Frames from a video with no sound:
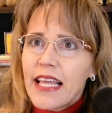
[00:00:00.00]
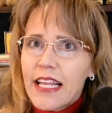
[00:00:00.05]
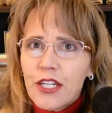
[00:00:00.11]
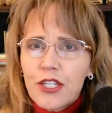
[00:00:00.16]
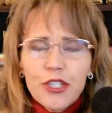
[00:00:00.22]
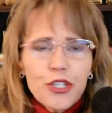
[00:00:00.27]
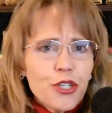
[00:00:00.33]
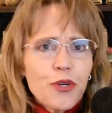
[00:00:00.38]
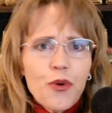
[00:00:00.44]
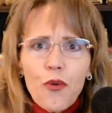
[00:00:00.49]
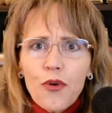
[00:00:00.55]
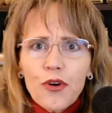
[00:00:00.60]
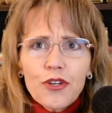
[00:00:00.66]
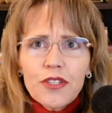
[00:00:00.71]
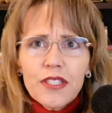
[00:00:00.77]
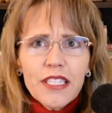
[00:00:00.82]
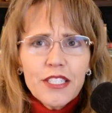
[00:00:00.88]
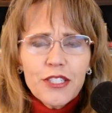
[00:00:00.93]
good
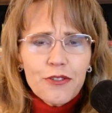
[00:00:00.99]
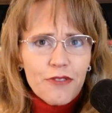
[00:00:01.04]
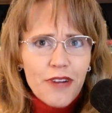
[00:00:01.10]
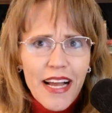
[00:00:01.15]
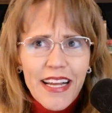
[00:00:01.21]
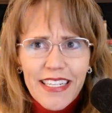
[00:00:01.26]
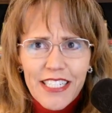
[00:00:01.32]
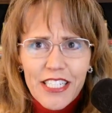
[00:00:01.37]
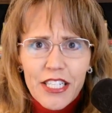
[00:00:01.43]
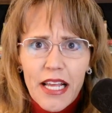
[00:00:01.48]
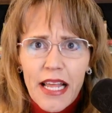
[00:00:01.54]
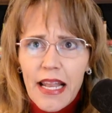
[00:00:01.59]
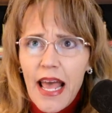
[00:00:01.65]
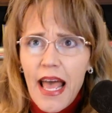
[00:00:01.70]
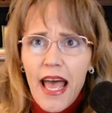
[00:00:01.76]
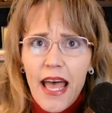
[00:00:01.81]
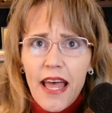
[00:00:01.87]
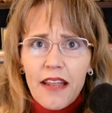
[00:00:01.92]
orderly direction
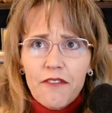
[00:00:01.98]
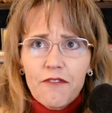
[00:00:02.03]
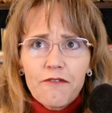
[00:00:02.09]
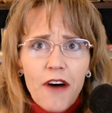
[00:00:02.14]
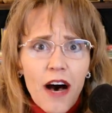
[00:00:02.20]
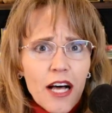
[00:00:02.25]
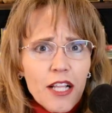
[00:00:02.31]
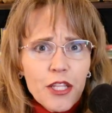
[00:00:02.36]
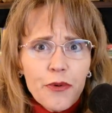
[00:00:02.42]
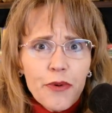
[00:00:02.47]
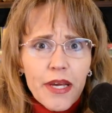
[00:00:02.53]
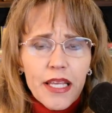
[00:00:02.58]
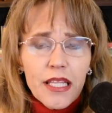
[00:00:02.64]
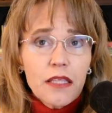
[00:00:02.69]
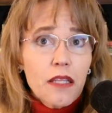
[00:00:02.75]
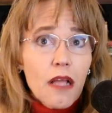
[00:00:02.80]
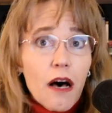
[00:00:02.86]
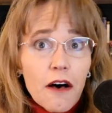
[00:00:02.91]
and following
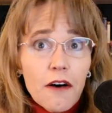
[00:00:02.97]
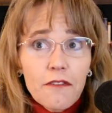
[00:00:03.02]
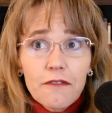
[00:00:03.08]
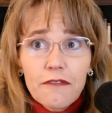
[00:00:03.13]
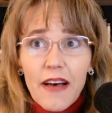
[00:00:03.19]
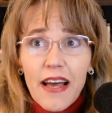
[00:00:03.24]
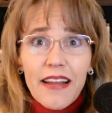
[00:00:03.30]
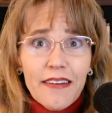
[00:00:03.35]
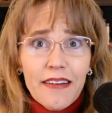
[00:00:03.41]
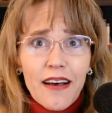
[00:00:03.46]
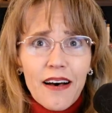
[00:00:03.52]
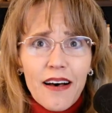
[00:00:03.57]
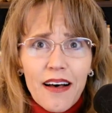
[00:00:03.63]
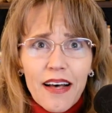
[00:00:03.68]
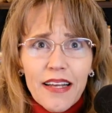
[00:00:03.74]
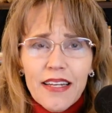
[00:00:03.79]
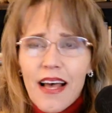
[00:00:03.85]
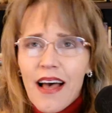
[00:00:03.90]
love and
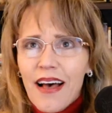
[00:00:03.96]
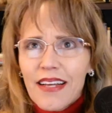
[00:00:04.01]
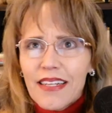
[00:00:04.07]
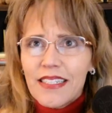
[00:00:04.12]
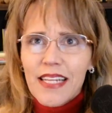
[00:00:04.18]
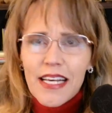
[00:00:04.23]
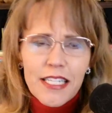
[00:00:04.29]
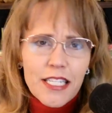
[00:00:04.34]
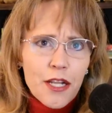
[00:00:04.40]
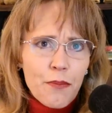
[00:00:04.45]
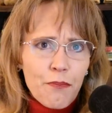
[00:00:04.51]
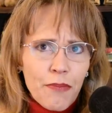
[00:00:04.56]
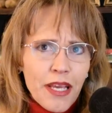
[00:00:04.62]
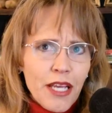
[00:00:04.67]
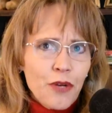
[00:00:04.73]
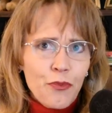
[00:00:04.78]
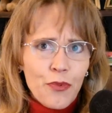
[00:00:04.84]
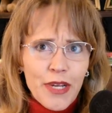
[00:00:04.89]
God doesn't mean
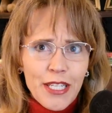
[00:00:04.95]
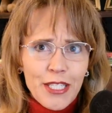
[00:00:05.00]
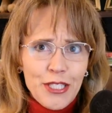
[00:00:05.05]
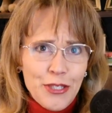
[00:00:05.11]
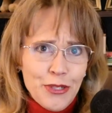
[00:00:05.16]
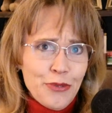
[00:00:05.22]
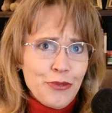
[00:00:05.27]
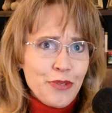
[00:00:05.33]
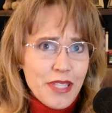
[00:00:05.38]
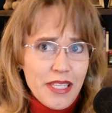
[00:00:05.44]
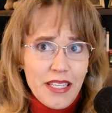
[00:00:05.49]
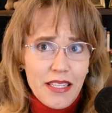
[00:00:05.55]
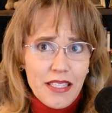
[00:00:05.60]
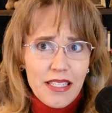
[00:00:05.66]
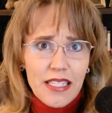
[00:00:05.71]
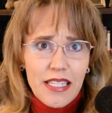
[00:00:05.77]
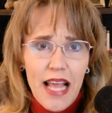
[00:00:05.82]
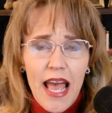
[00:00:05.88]
we do
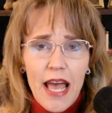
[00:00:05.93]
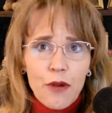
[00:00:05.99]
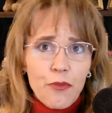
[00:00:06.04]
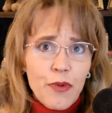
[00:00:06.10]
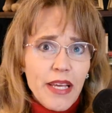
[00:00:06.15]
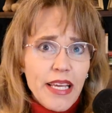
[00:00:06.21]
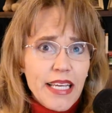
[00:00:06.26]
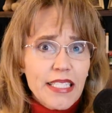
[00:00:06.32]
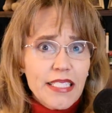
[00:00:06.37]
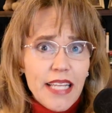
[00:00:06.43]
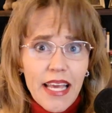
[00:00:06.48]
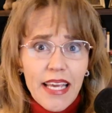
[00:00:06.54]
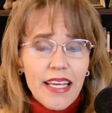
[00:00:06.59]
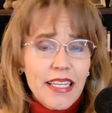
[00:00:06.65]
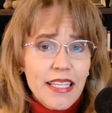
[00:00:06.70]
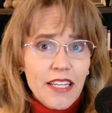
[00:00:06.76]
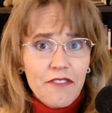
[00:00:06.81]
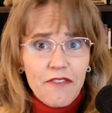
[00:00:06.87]
this and we get taken
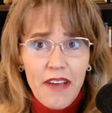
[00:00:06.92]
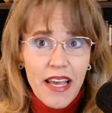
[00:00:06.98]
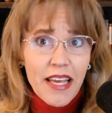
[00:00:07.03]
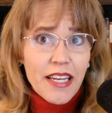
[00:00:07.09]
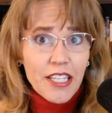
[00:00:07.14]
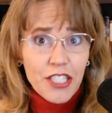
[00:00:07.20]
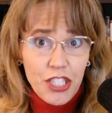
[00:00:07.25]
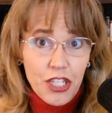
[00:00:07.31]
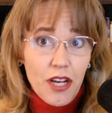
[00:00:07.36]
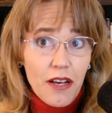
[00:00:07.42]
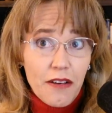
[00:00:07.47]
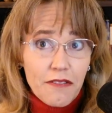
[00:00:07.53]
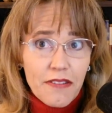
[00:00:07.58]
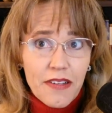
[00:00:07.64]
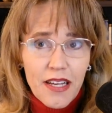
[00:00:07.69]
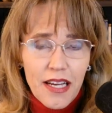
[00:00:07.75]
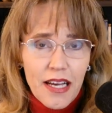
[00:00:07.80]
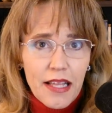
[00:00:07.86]
advantage of,
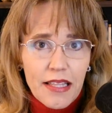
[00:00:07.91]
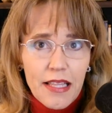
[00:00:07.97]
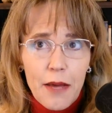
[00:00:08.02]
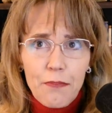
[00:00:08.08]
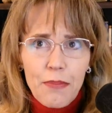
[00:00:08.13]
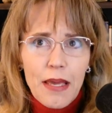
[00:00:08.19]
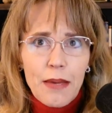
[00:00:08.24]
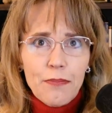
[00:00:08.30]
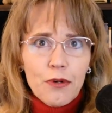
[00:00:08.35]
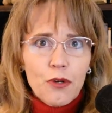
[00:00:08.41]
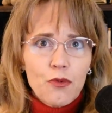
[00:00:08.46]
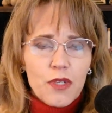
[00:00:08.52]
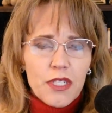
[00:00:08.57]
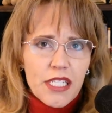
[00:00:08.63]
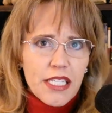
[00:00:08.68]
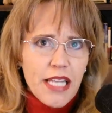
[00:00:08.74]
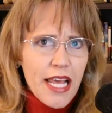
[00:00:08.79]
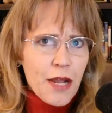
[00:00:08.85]
that people will
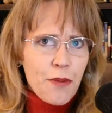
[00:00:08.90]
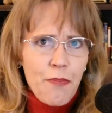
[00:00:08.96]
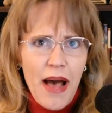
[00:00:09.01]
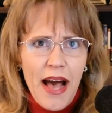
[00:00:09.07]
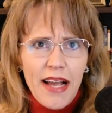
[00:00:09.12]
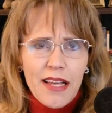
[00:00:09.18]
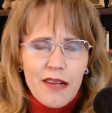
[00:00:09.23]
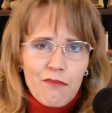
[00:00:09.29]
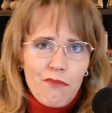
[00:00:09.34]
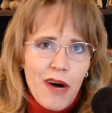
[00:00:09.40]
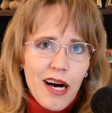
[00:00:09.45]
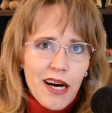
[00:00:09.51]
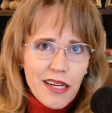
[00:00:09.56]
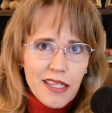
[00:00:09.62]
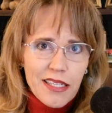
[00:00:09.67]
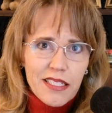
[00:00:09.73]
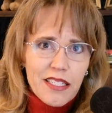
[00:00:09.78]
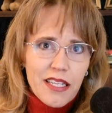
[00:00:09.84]
stand back and mock
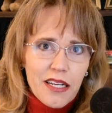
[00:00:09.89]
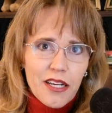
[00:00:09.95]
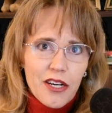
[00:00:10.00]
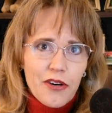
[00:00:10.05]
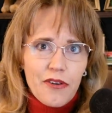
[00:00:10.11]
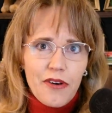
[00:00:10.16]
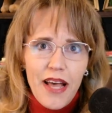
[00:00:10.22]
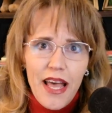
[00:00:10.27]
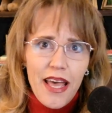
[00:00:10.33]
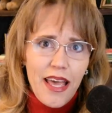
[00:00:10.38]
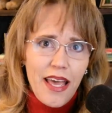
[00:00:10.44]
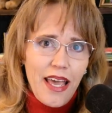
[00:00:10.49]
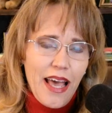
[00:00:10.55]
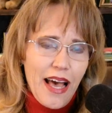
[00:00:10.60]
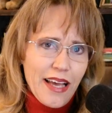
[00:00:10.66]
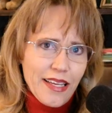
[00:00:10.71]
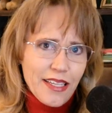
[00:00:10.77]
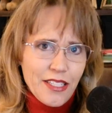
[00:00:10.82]
us and go, hey, I
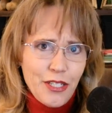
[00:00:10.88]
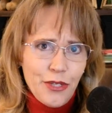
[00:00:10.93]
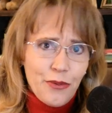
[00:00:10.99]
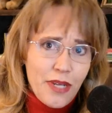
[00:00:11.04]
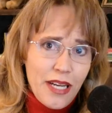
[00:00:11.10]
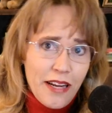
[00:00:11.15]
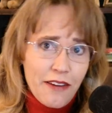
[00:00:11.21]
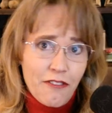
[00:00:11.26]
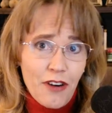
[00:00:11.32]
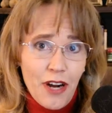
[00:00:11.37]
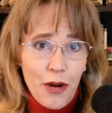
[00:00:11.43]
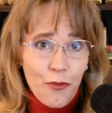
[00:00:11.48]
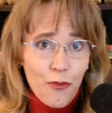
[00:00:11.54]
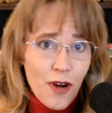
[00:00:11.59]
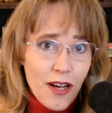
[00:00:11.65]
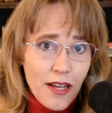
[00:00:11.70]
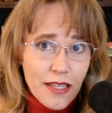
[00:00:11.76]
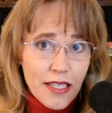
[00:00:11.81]
can do whatever I
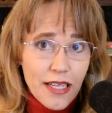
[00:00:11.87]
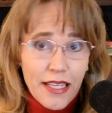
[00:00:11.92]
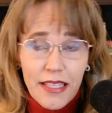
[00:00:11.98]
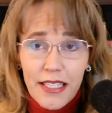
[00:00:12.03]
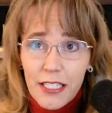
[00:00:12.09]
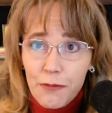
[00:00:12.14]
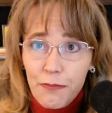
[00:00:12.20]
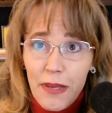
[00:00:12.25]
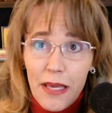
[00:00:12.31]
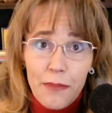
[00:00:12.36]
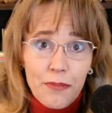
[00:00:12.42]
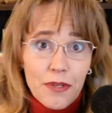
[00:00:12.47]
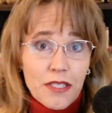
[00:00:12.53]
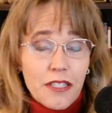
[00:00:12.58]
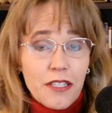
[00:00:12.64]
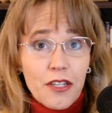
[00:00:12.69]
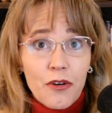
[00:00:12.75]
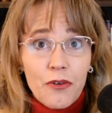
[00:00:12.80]
want and these people are
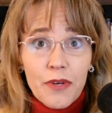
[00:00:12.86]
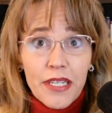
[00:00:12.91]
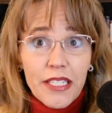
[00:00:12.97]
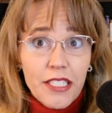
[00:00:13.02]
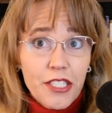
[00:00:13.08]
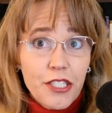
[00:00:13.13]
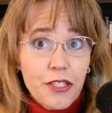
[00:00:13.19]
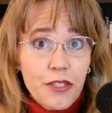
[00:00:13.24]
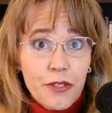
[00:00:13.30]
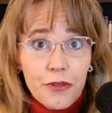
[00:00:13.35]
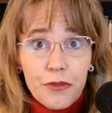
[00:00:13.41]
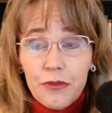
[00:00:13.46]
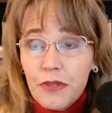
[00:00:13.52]
going to